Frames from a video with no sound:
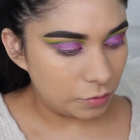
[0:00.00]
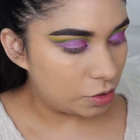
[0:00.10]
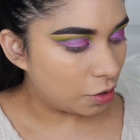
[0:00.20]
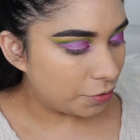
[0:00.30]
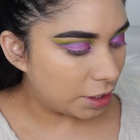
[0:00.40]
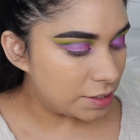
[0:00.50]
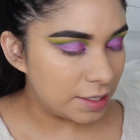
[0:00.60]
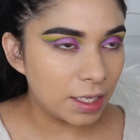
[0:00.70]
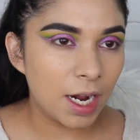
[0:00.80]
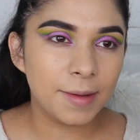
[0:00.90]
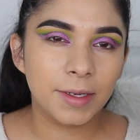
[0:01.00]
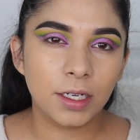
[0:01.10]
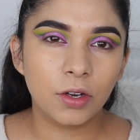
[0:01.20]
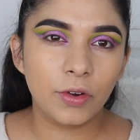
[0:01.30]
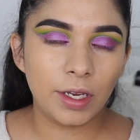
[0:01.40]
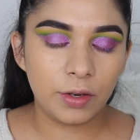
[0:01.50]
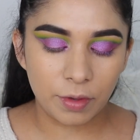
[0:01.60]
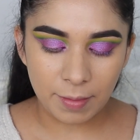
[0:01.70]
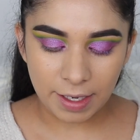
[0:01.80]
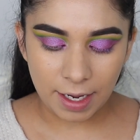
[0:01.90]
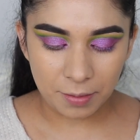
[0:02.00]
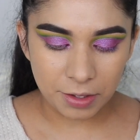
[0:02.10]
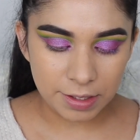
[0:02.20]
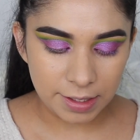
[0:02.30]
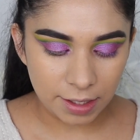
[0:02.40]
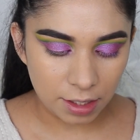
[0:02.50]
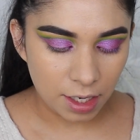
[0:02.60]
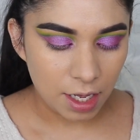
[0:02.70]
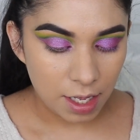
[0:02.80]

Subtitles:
So for concealer, I'm going to go in with my Camel Concealer.